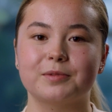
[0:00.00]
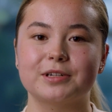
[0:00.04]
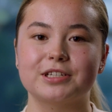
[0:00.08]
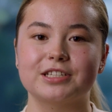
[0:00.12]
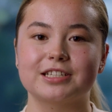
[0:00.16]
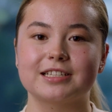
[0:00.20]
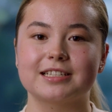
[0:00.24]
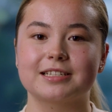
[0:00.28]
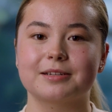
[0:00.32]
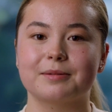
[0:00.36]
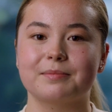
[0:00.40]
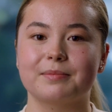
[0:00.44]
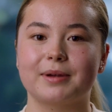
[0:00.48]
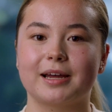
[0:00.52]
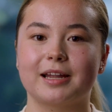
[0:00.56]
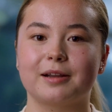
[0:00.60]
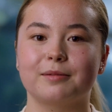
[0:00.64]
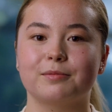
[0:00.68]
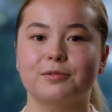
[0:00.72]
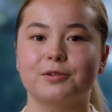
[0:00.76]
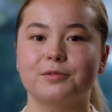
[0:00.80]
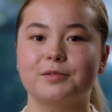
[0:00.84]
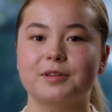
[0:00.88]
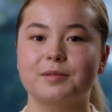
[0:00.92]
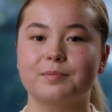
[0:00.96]
which is
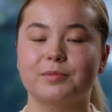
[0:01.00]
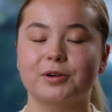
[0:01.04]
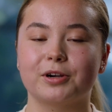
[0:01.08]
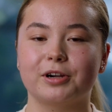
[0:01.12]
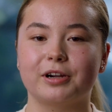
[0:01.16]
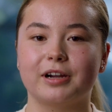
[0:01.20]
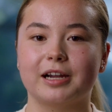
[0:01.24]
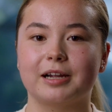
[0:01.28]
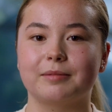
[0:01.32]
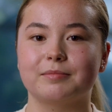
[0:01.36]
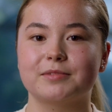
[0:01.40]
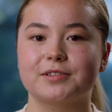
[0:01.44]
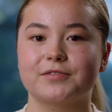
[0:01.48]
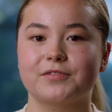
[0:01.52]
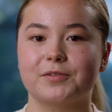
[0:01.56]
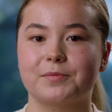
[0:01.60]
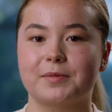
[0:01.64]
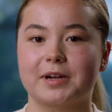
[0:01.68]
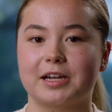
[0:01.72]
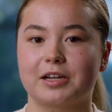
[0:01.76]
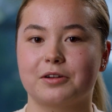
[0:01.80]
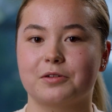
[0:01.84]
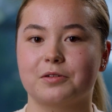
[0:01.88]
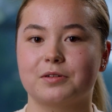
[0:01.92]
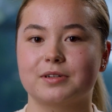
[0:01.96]
compatible with programs for
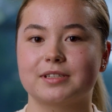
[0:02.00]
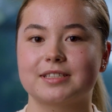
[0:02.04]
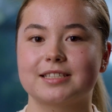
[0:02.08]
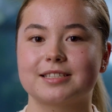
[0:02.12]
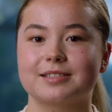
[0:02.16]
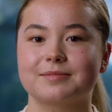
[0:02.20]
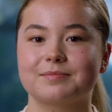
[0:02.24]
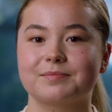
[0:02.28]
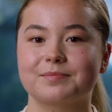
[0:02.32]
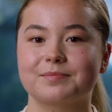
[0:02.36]
my course.